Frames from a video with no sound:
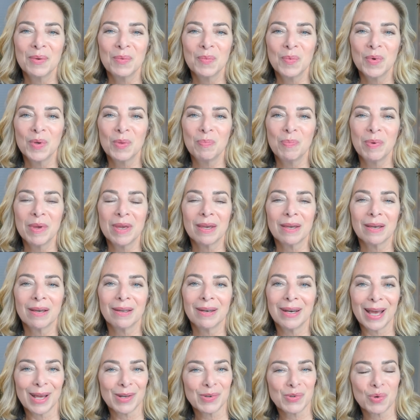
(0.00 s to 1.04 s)
with being a
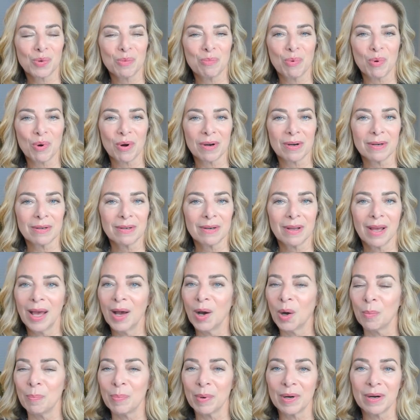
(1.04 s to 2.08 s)
natural-born
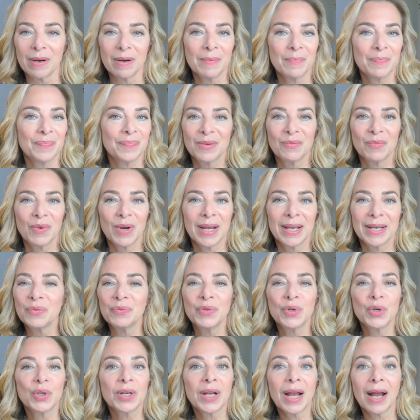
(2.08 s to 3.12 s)
helper, right?
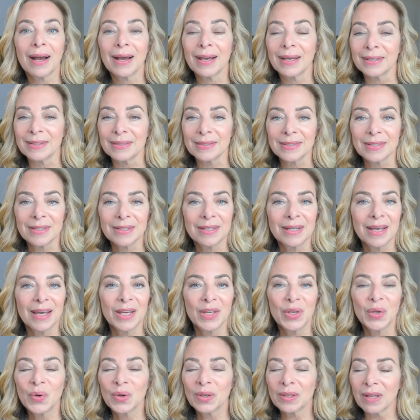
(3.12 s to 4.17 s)
You're kind.
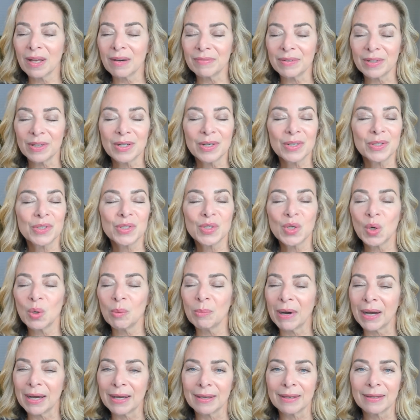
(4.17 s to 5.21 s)
You're a lover. So
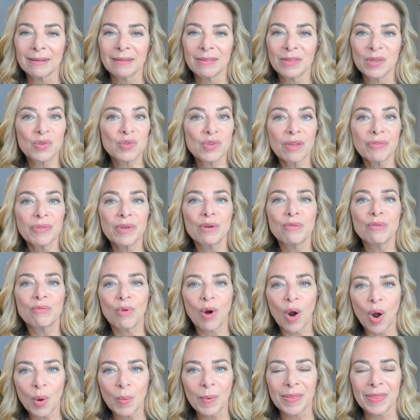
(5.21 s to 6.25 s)
am I. There's nothing
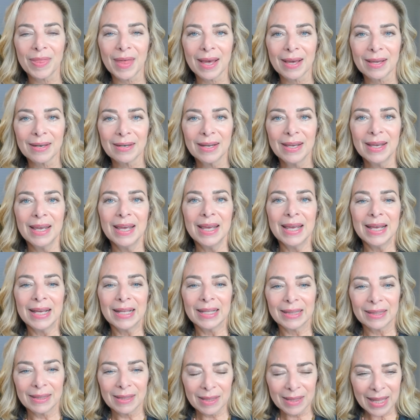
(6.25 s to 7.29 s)
wrong with that.
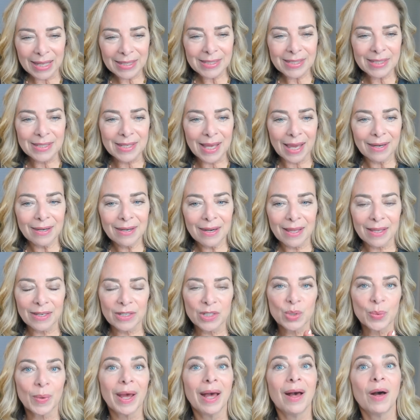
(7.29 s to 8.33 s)
Let's get it
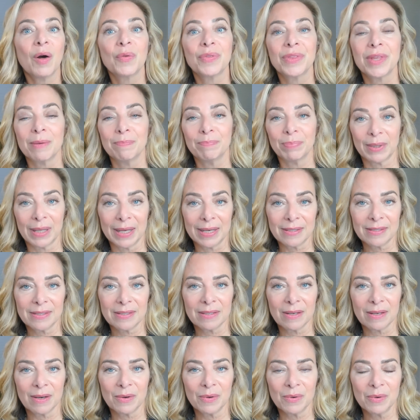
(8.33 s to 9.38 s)
into a healthy place,
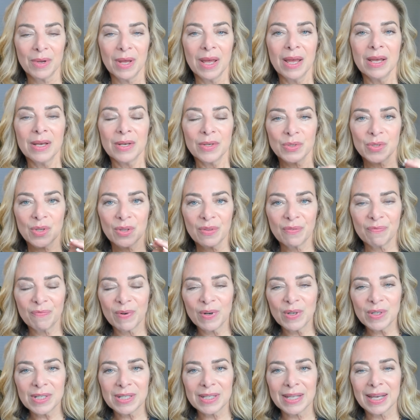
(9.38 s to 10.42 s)
though. So the
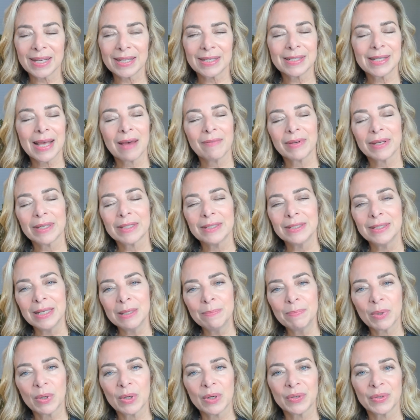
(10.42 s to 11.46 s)
first thing is having a
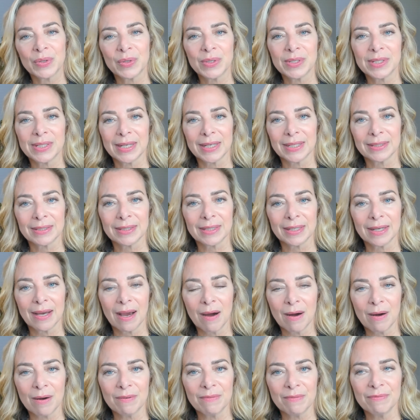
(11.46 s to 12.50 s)
deeper understanding
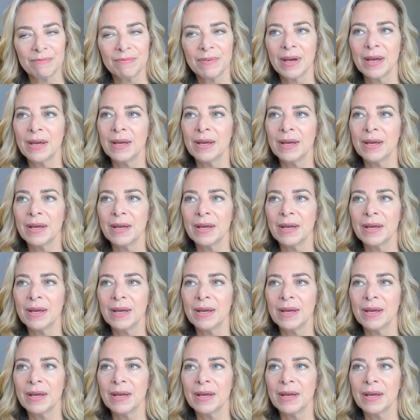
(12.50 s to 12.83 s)
of